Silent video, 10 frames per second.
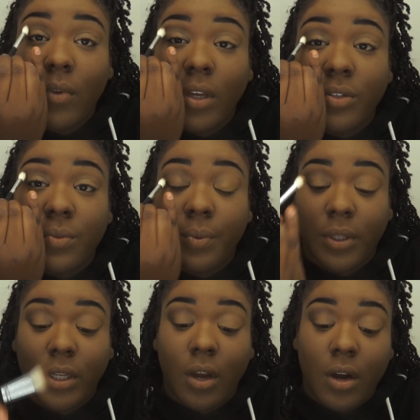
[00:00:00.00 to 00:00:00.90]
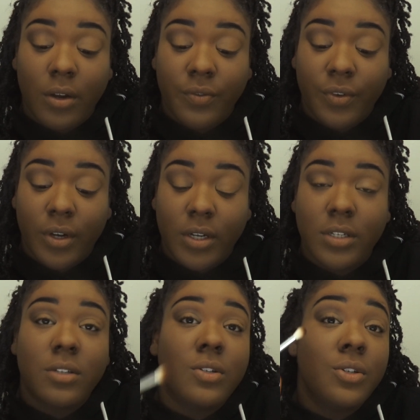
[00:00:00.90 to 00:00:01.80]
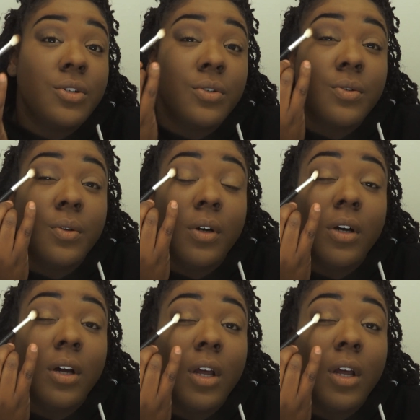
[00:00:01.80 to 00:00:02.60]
It's really hard for us to